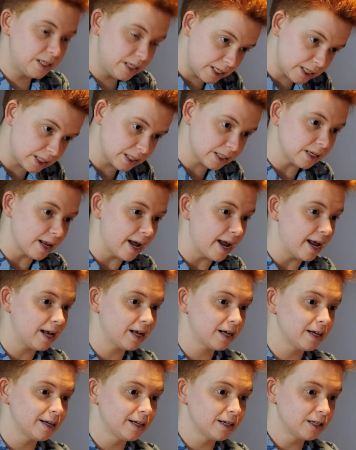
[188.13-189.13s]

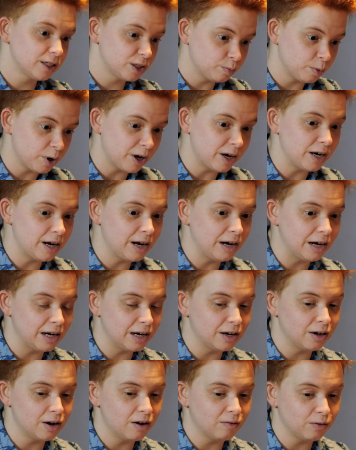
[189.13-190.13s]
dislike
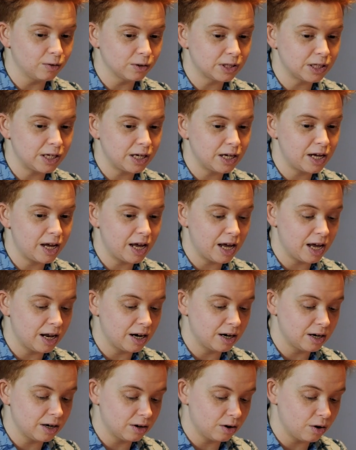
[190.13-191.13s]
spontaneity and novelty
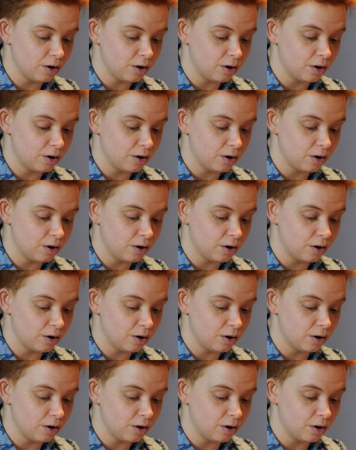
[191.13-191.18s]
and